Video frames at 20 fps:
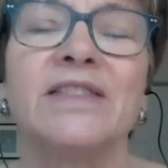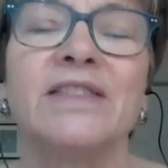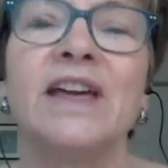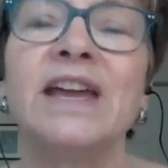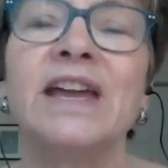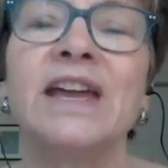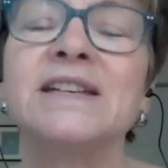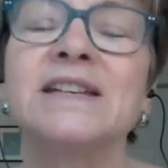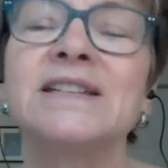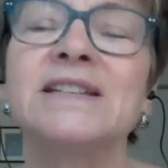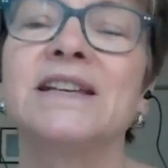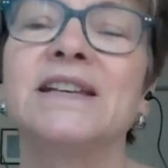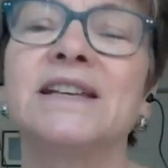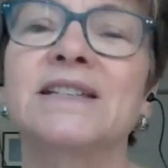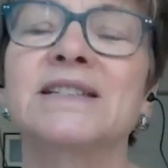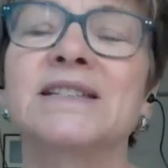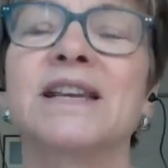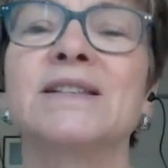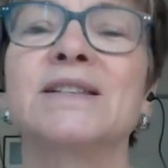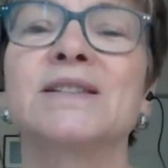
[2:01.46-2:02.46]
they see a
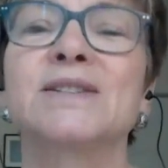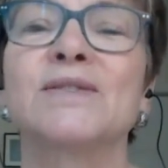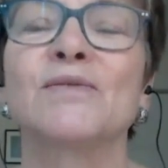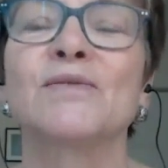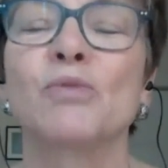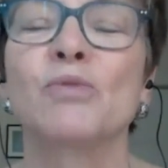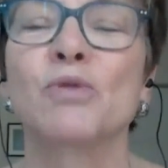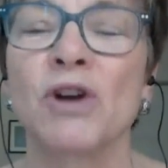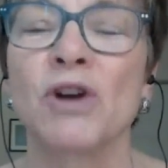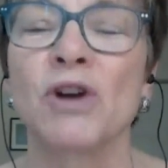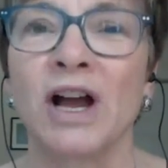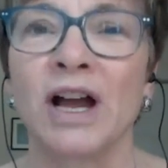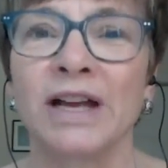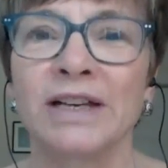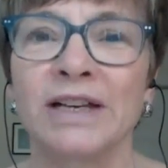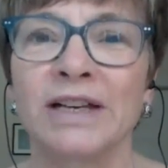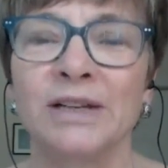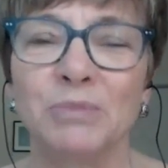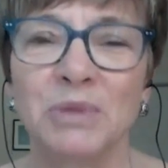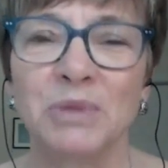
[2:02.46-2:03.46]
sense of
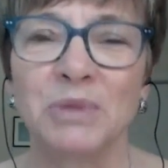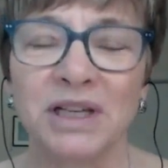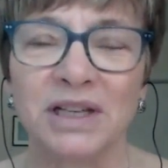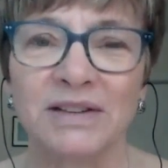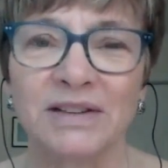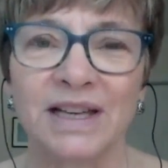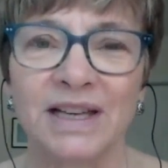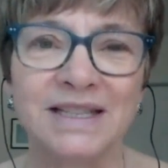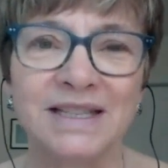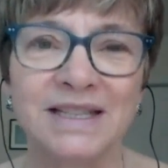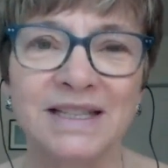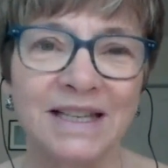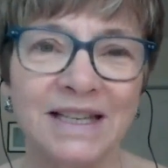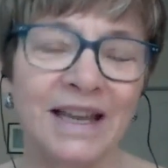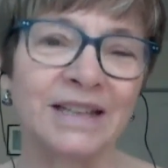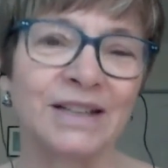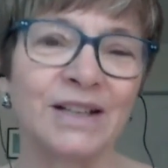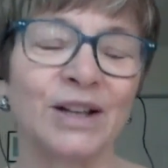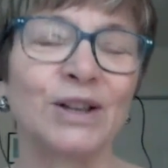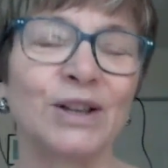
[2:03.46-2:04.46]
pride in me. They see
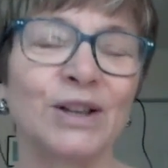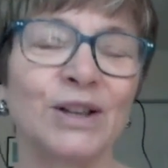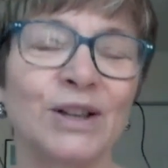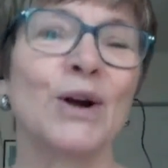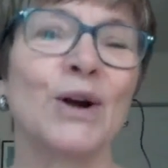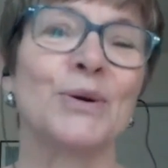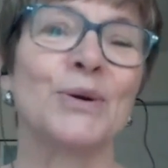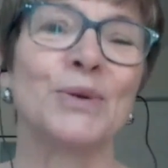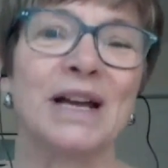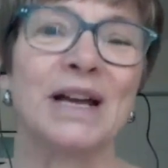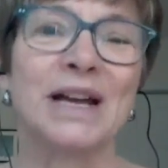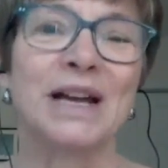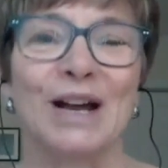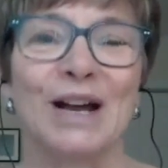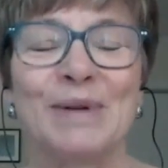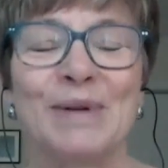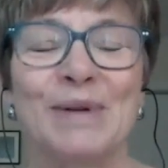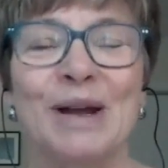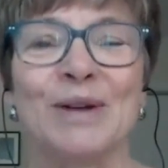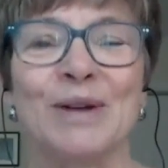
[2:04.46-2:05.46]
that glow
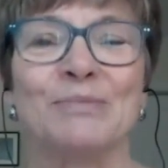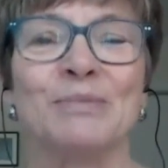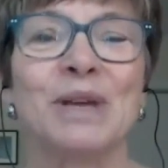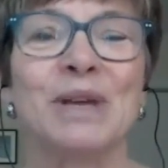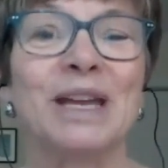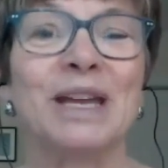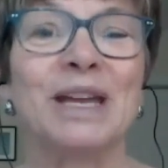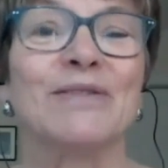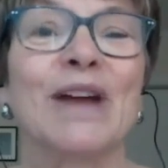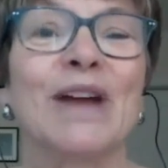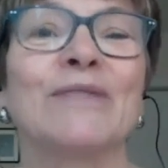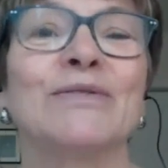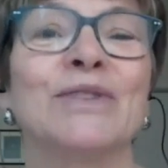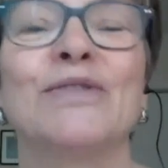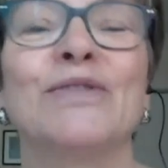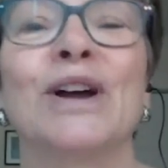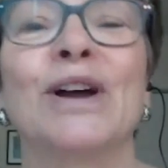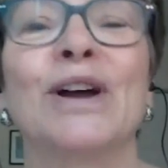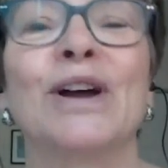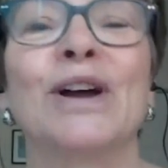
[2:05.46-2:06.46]
about me of having
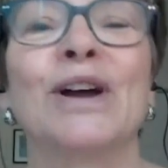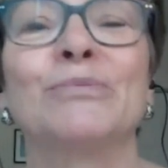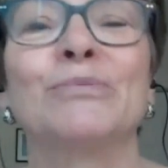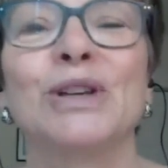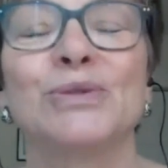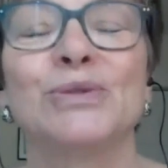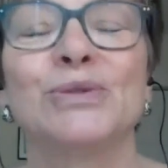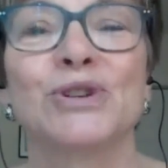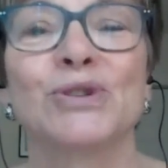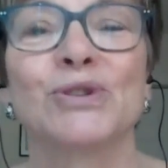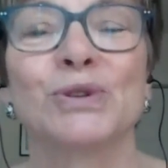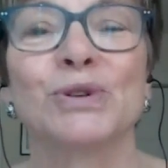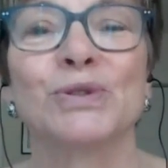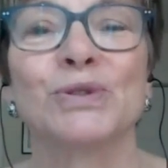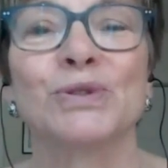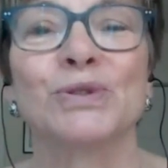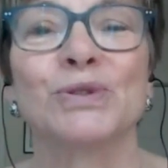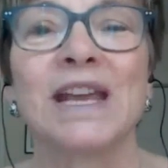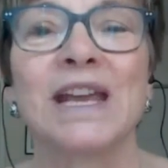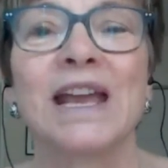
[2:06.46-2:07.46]
found my Jewish
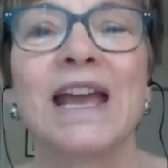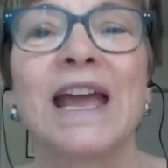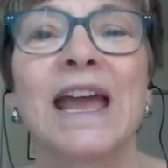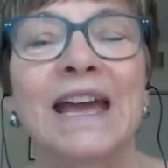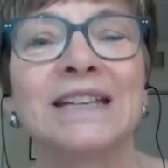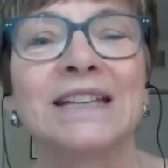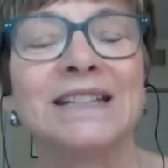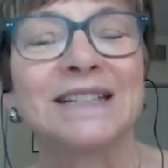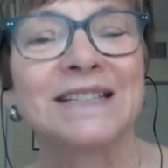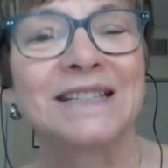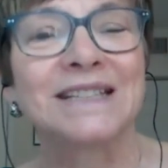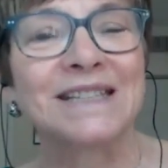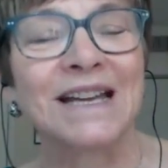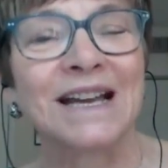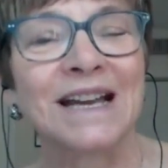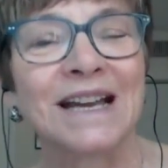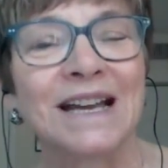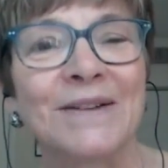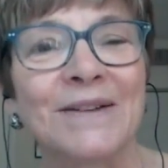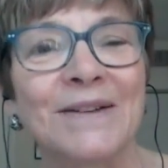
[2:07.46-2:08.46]
roots, and it's
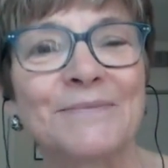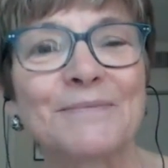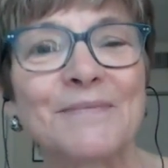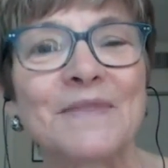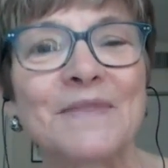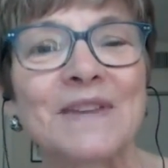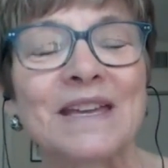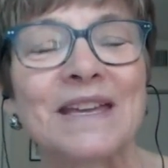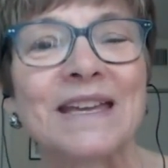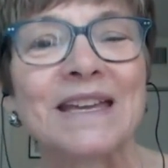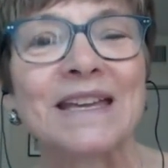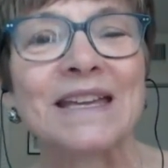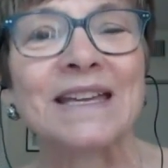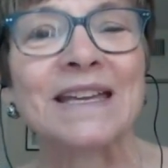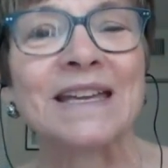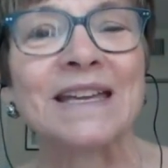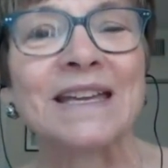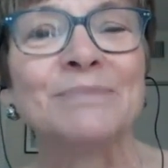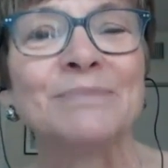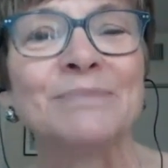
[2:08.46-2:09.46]

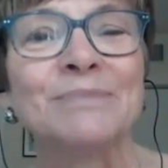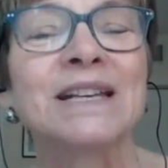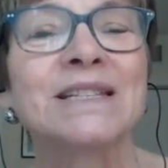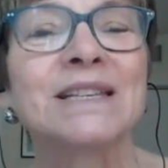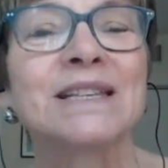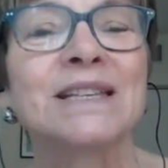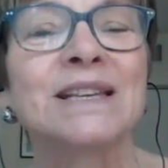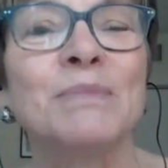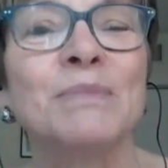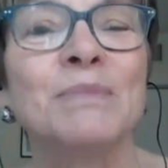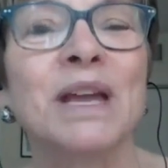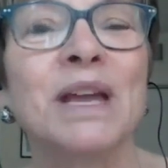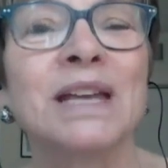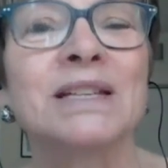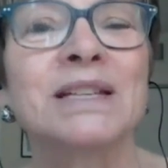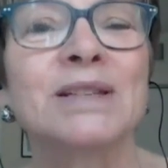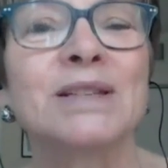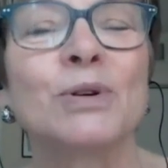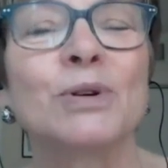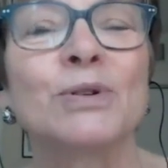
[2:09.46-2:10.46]
it
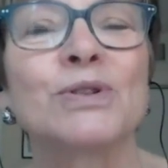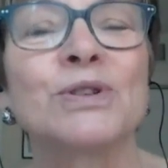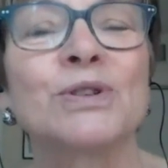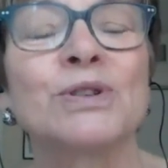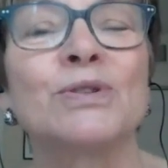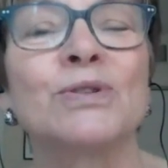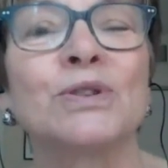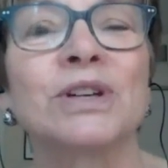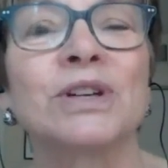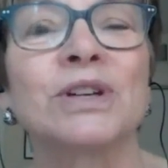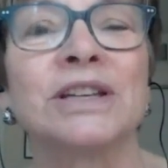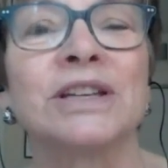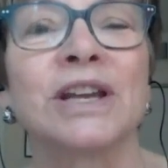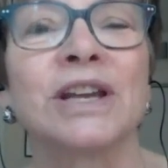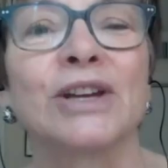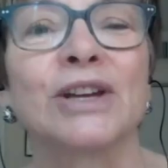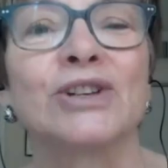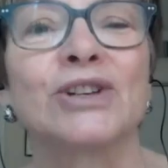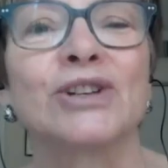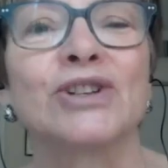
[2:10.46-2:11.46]
makes a personal
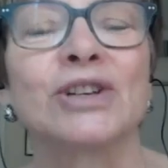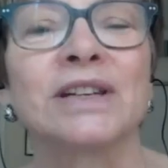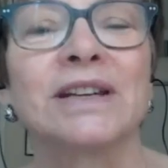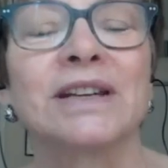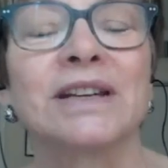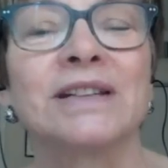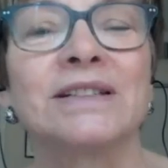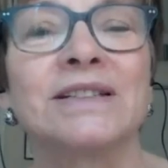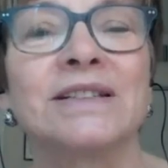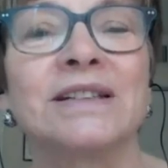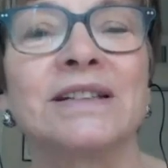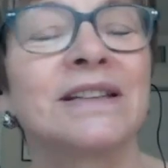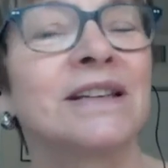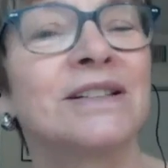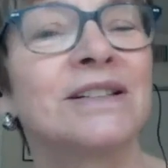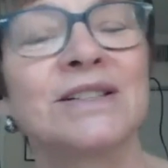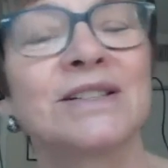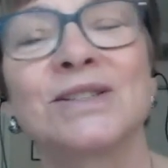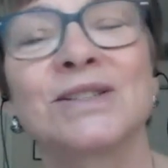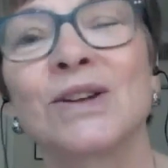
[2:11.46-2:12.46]
connection. And they
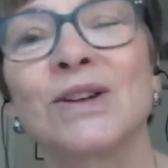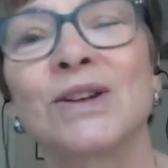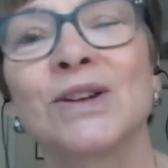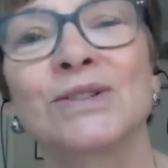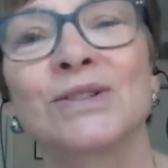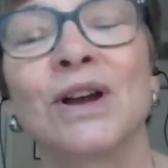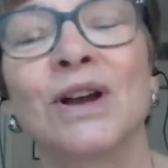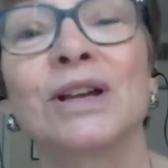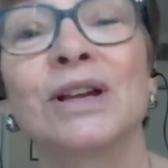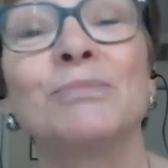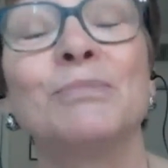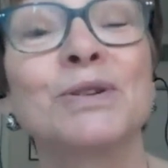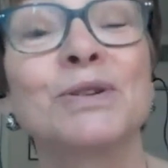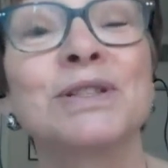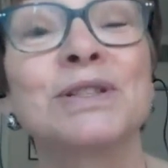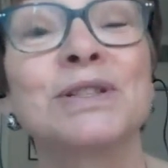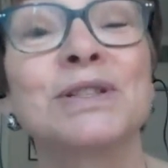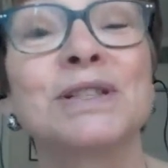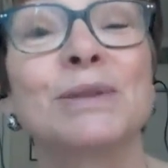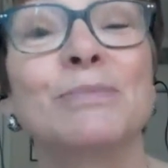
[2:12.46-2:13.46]
just start talking
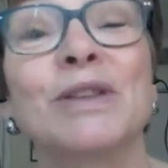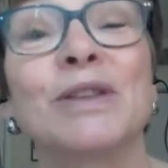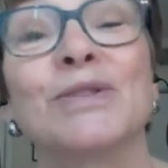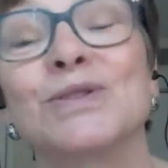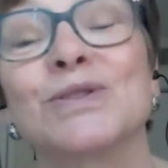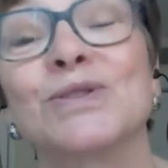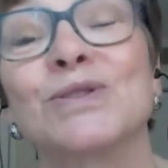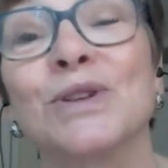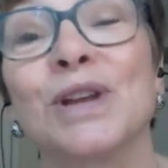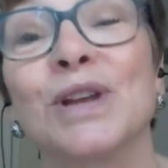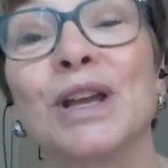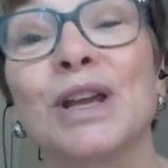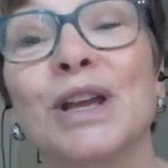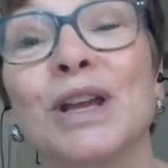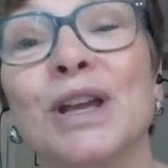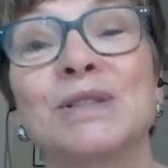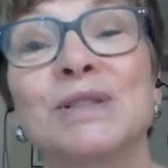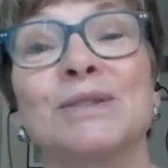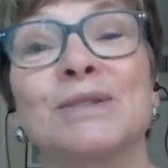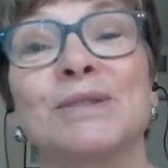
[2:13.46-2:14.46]
mostly about their
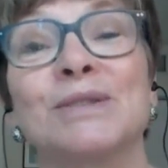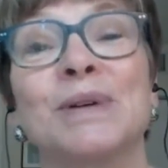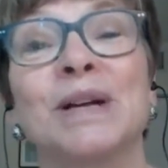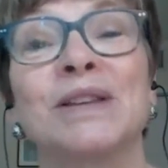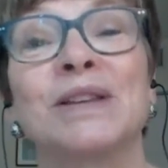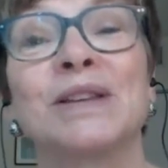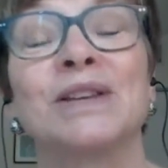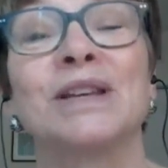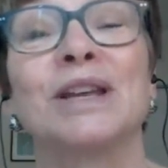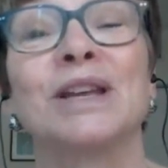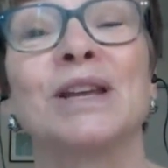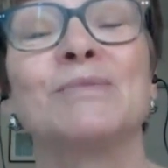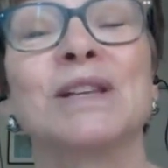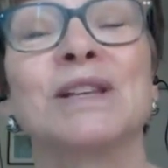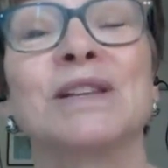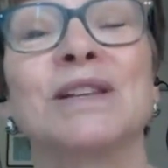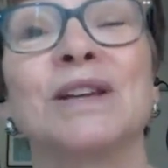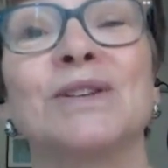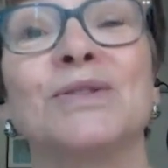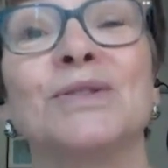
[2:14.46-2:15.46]
surnames and about the names
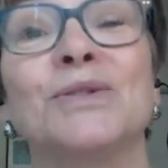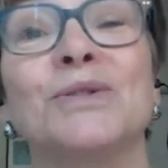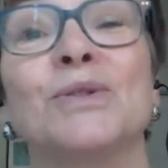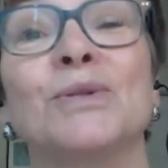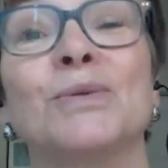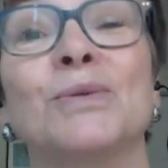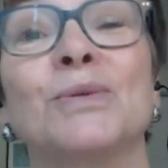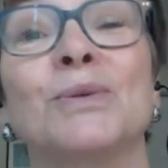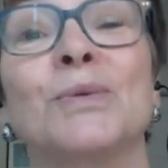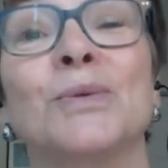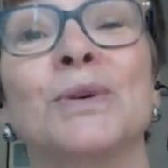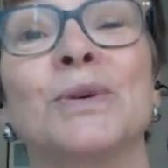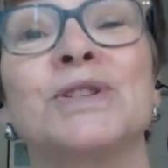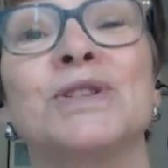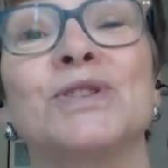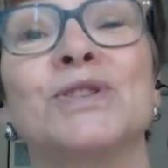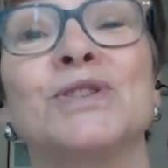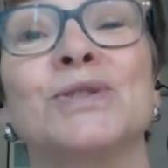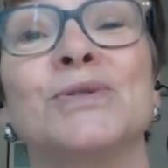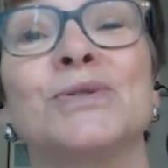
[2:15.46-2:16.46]
that they knew that were
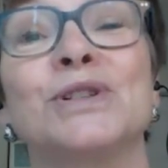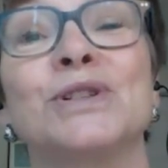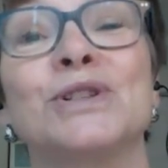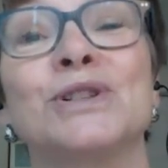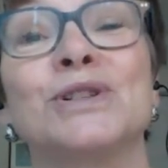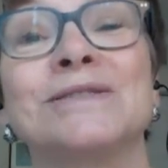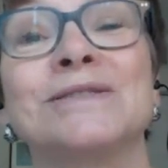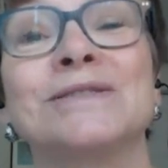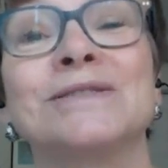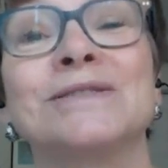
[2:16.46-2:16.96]
once Jewish.